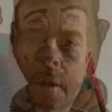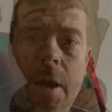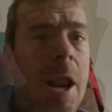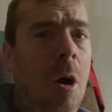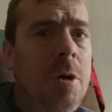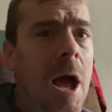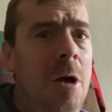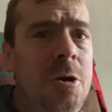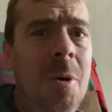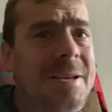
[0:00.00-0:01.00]
Hello, y'all.
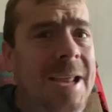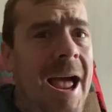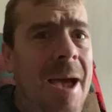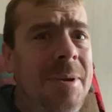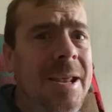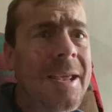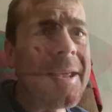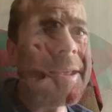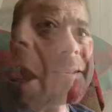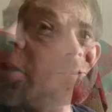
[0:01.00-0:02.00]
You know what time it is?